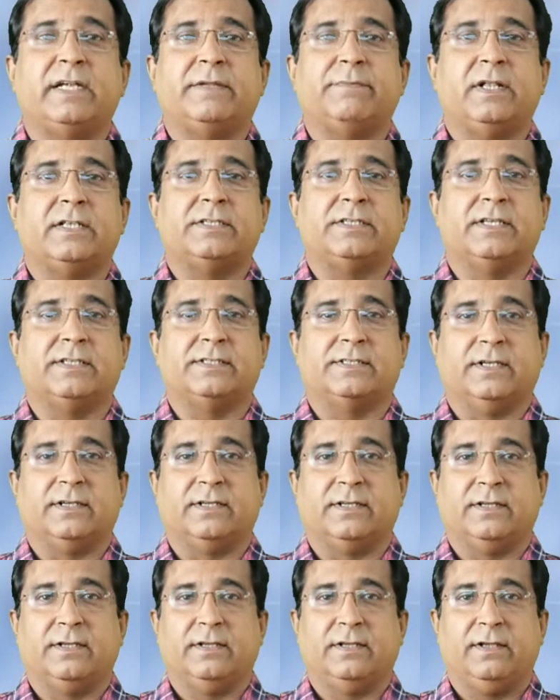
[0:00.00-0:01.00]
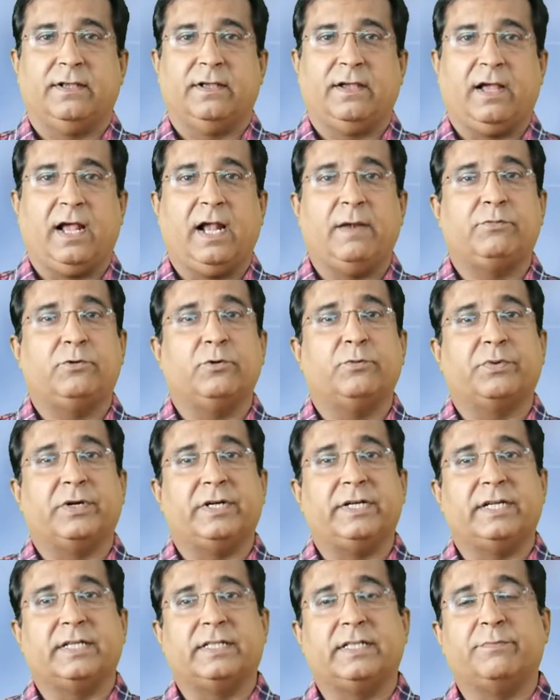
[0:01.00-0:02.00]
multiple sensors help to
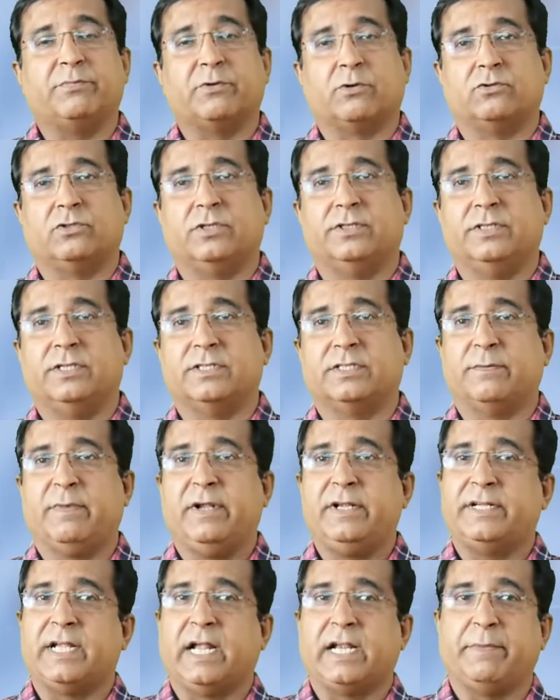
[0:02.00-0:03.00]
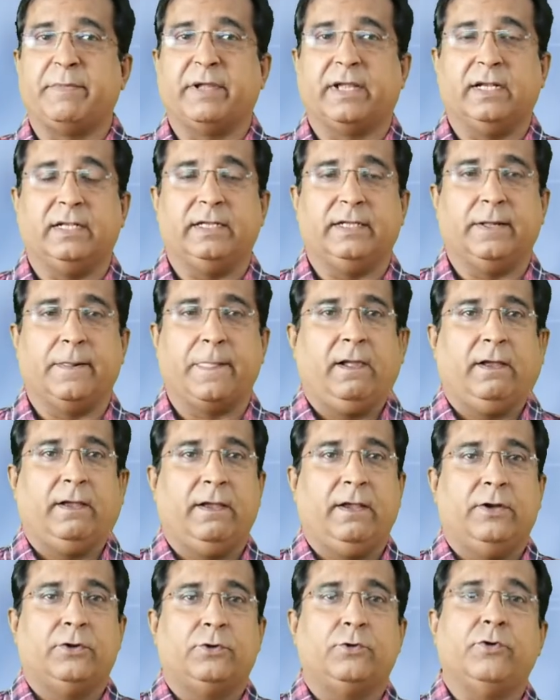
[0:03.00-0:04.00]
predict the process disturbance dynamically
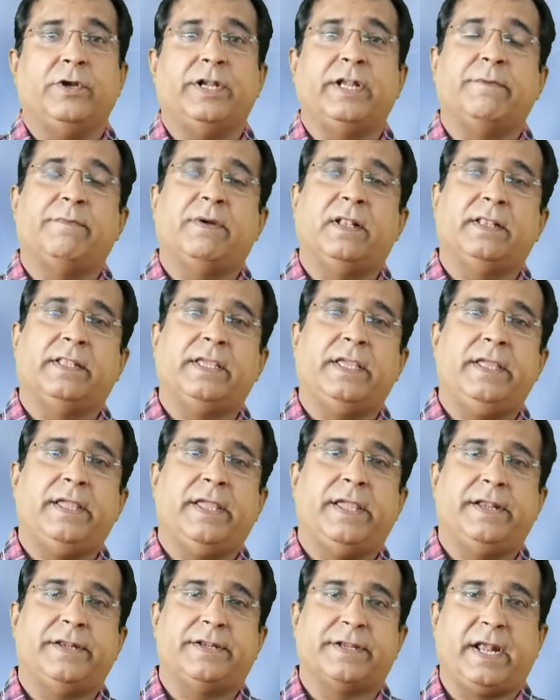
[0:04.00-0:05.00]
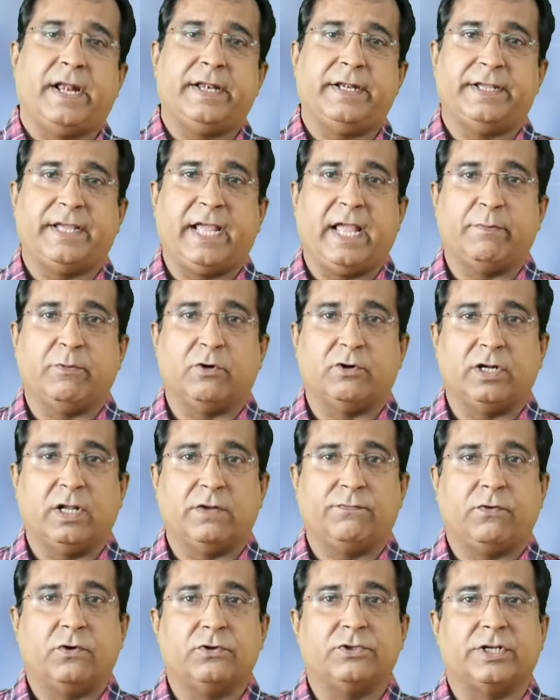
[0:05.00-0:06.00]
to enable the trained AI
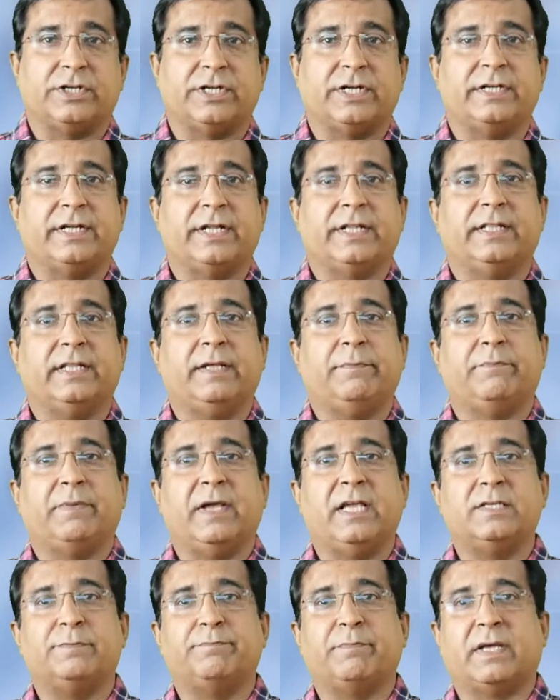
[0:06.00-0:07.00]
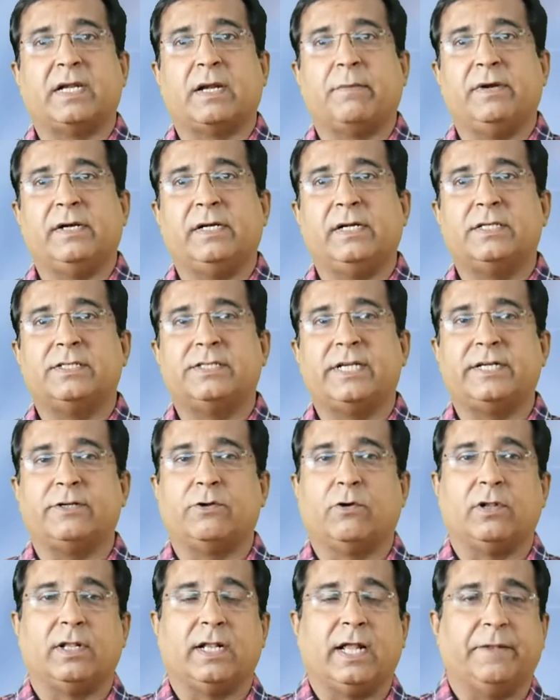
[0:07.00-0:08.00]
model for generating the best parameter
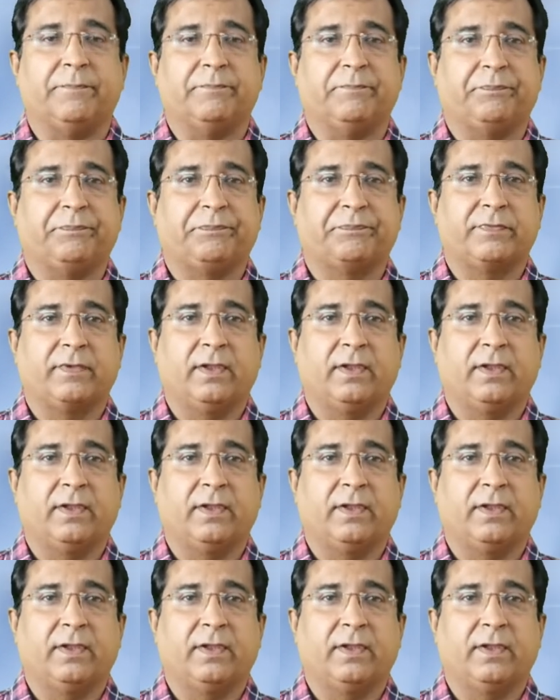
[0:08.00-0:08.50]
set online.